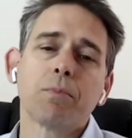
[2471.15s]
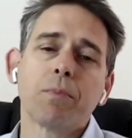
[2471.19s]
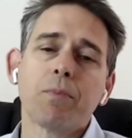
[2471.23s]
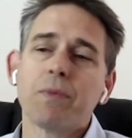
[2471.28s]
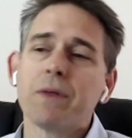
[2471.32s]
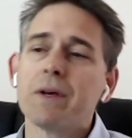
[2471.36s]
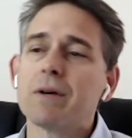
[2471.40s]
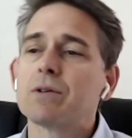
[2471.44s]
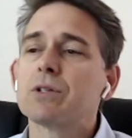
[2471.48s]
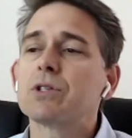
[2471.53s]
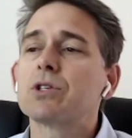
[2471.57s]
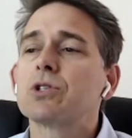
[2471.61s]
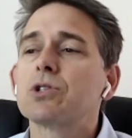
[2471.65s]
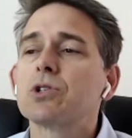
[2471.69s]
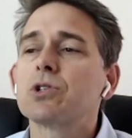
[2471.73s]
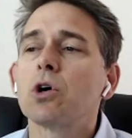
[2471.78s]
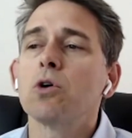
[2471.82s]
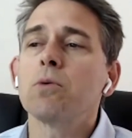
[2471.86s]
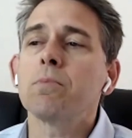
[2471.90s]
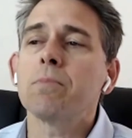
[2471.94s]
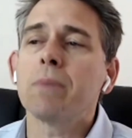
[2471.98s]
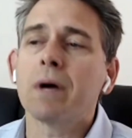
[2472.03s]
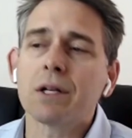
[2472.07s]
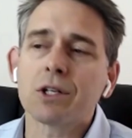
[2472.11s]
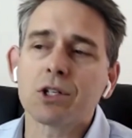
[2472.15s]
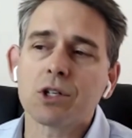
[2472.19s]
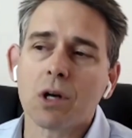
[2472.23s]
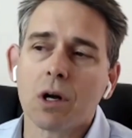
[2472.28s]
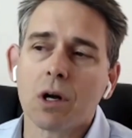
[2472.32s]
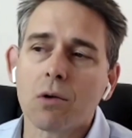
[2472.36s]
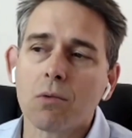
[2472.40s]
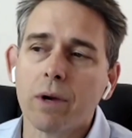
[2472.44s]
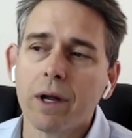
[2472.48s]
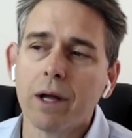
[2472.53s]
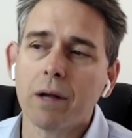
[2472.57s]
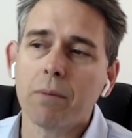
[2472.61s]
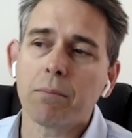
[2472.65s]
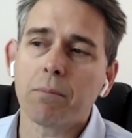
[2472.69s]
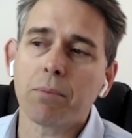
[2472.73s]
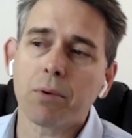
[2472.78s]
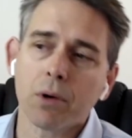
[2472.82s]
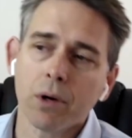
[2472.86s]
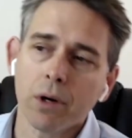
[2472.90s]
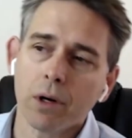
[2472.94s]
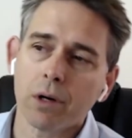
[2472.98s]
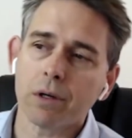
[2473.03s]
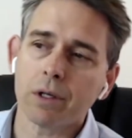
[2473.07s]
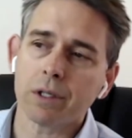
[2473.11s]
There is so much around
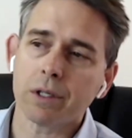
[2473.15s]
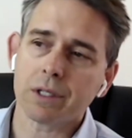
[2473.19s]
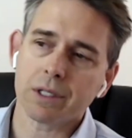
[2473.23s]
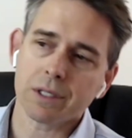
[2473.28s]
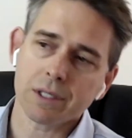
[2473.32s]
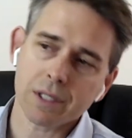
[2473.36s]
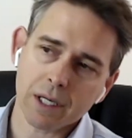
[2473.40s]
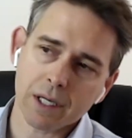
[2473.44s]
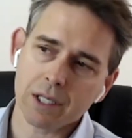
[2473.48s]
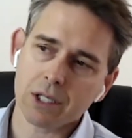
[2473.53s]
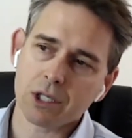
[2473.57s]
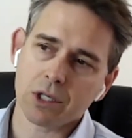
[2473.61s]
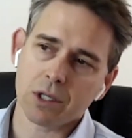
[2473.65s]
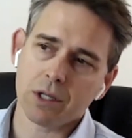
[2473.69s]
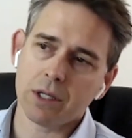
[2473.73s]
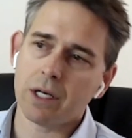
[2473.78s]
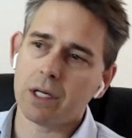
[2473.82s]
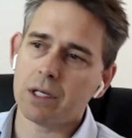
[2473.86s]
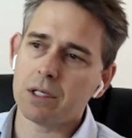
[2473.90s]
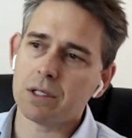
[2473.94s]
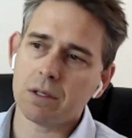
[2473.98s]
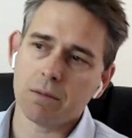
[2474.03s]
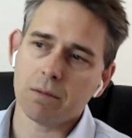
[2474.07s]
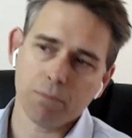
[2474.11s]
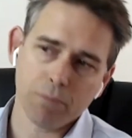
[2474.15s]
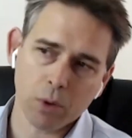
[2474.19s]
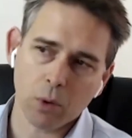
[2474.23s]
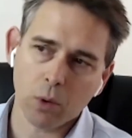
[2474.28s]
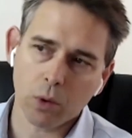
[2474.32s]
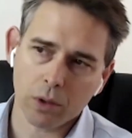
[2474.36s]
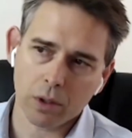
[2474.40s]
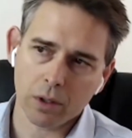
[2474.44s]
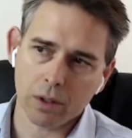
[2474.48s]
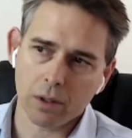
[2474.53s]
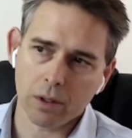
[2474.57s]
prioritization that is important.